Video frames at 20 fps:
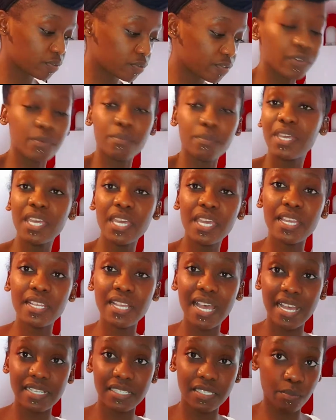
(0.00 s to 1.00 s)
for me, it
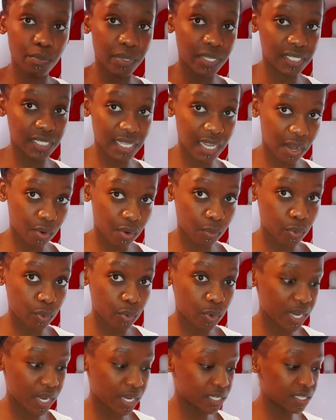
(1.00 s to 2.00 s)
hasn't been
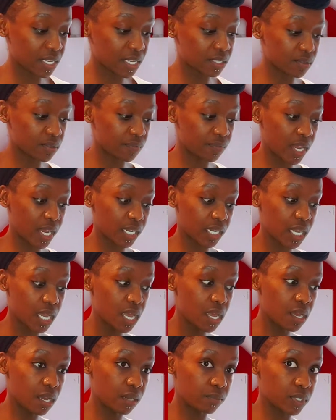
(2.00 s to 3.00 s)
terrible in a sense of like
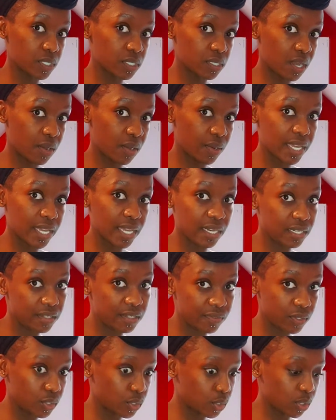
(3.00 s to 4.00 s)
I'm just out here
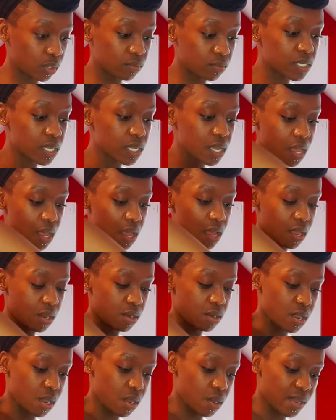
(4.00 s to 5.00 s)
leaving jobs.
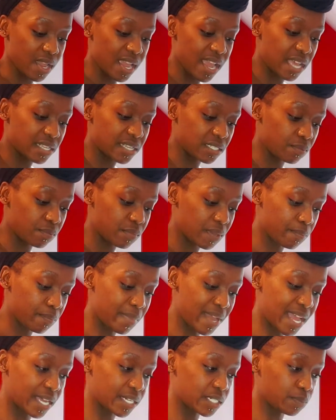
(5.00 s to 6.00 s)
No, it hasn't been
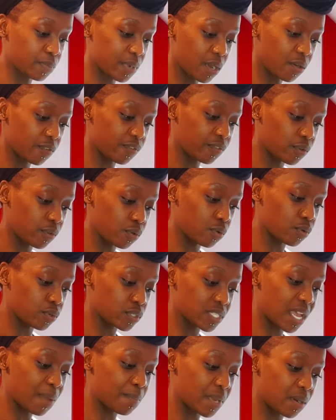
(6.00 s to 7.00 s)
bad, but of
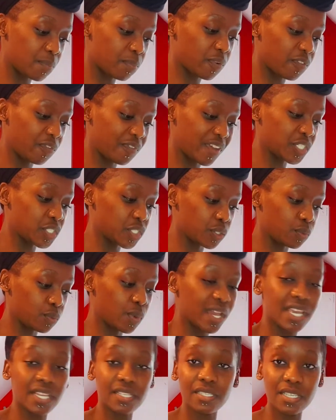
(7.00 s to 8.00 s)
course I'm in a profession
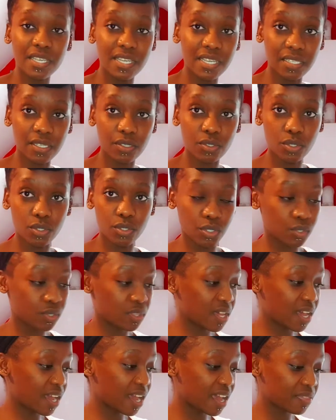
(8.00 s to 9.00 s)
where it's easy to do
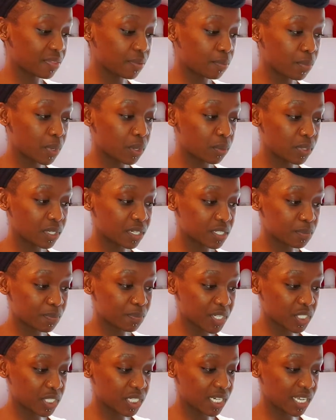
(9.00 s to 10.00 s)
that at the moment,
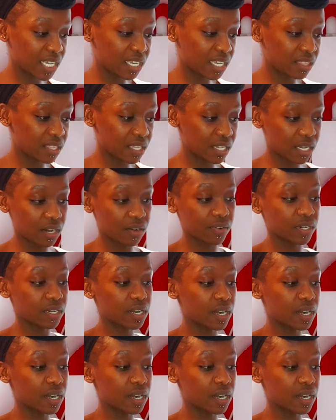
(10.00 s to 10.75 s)
especially in the current